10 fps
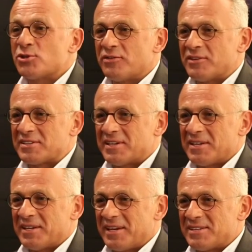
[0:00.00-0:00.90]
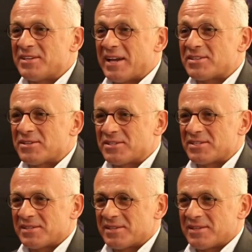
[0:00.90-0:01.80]
Service is the
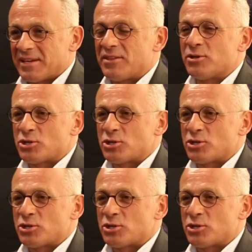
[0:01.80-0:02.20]
essence and